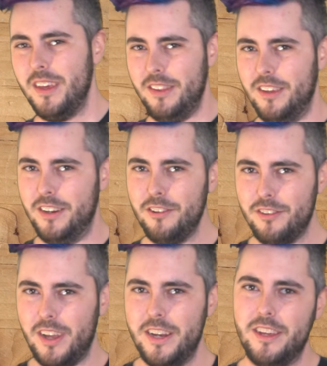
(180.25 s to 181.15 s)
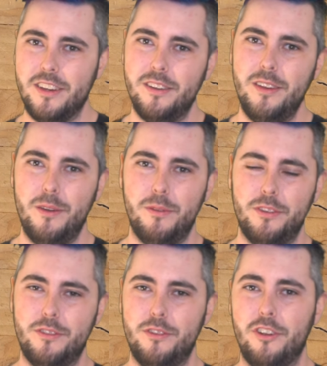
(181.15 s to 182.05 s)
The initial idea
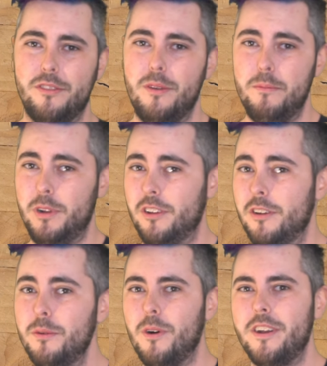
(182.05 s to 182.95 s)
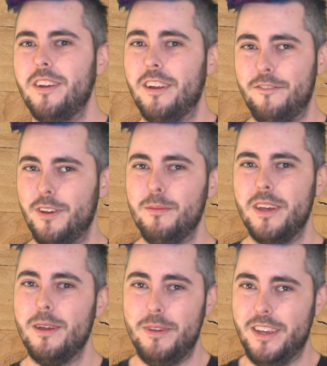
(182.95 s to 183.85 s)
was to just build a new one and film
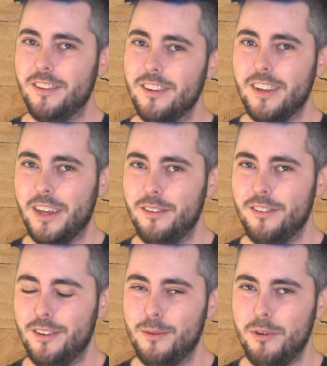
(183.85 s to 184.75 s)
it and make it look like it was a new